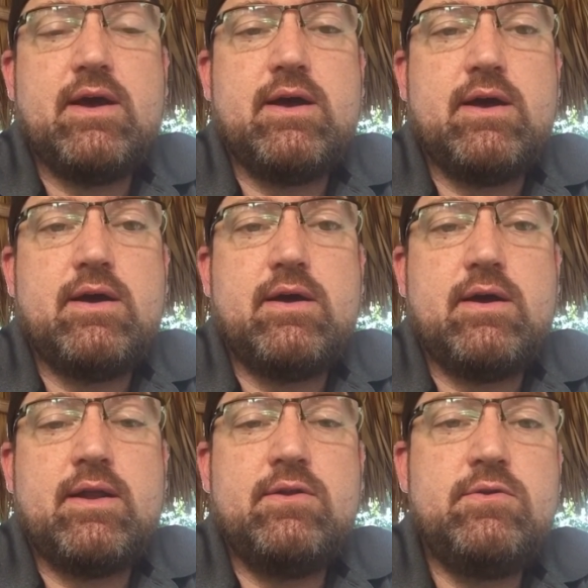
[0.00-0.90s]

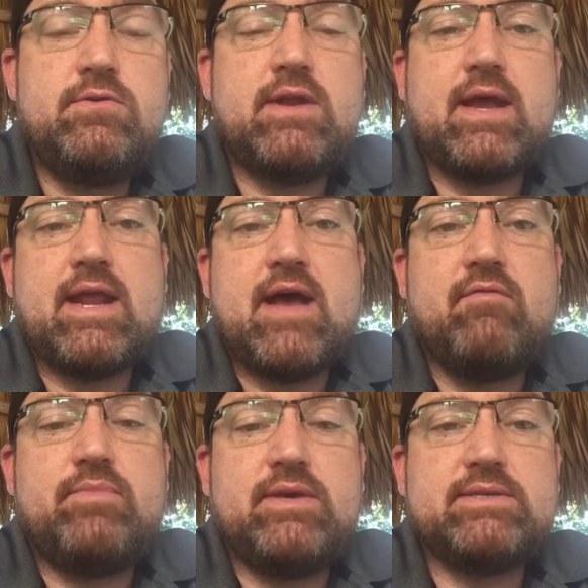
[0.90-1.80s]
Uh, I knew that I could
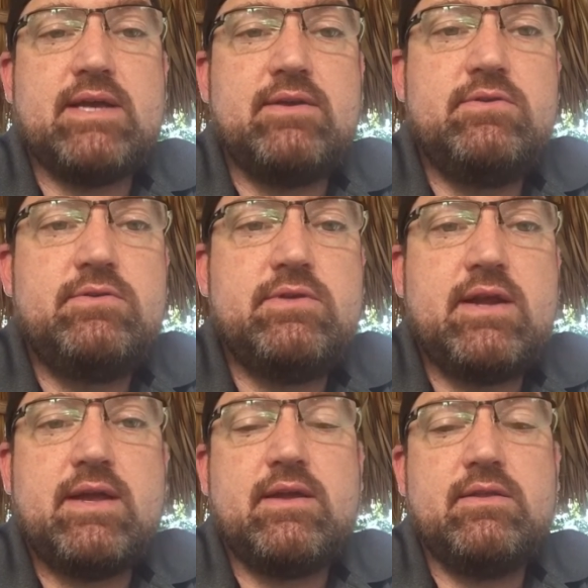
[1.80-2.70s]
have peace. I knew
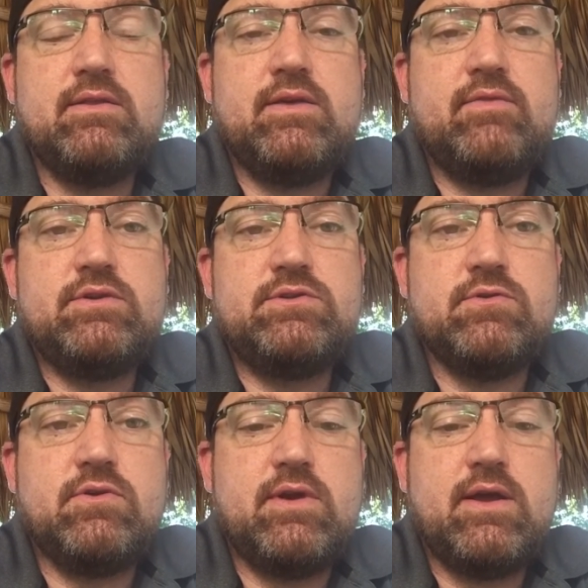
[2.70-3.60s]
that I could live in
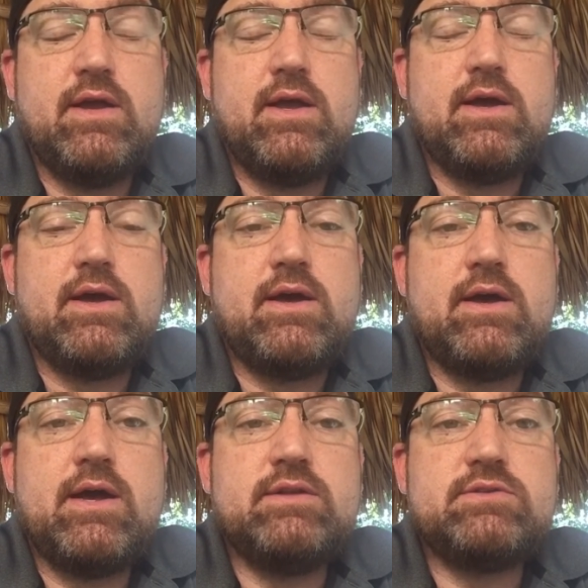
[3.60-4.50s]
joy.
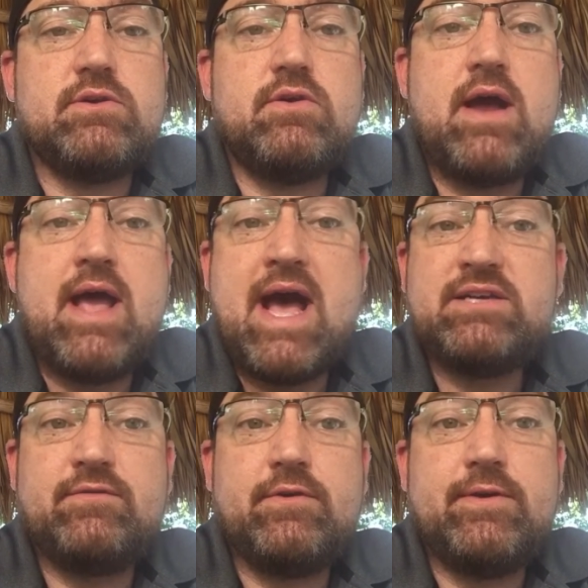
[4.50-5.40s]
Uh, and so I
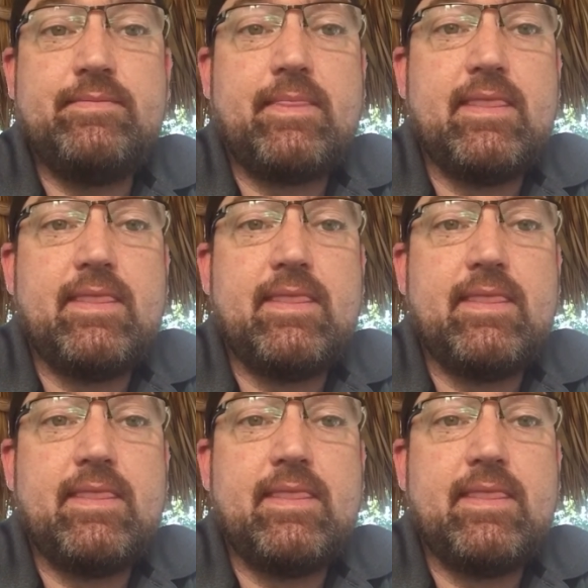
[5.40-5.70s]
asked for it.